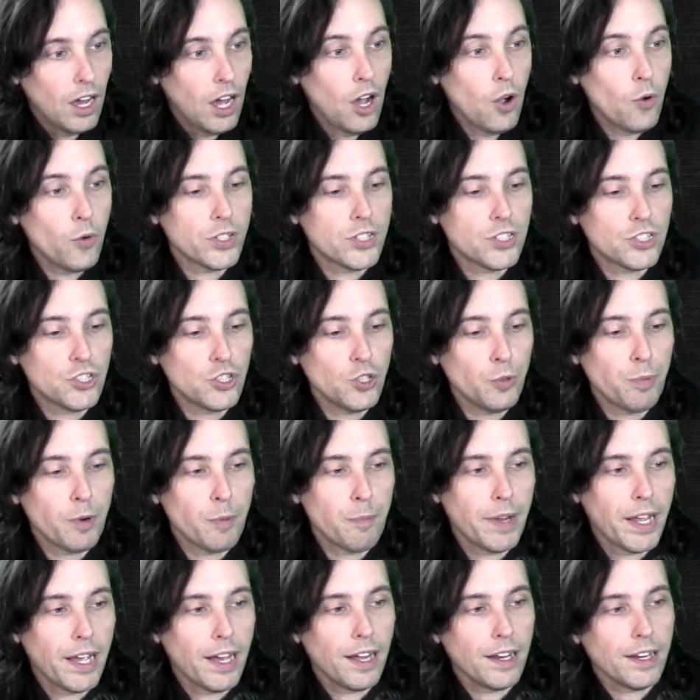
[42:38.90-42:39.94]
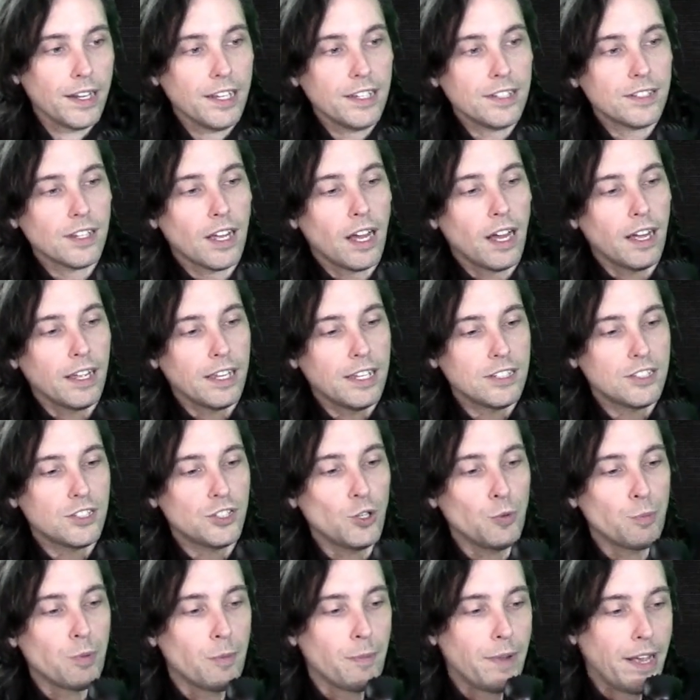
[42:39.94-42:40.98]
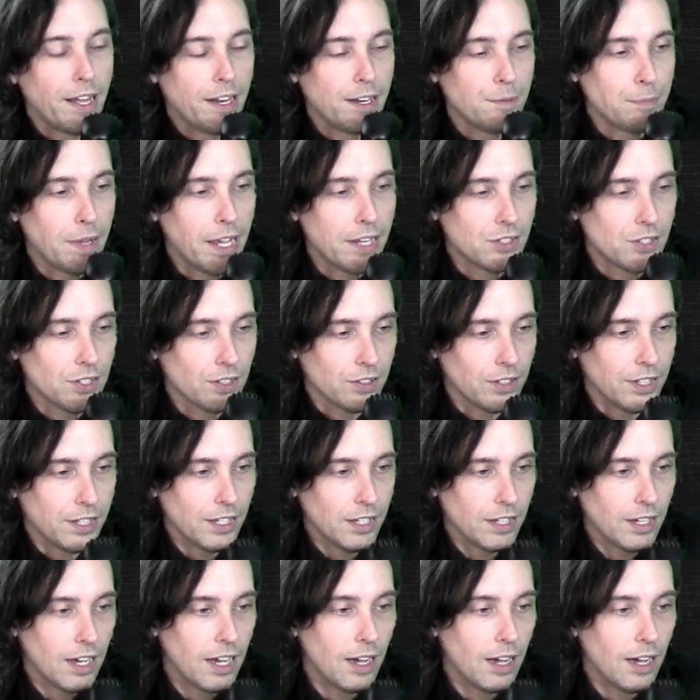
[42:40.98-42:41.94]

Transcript: Icarus it's Superman. He's Superman basically.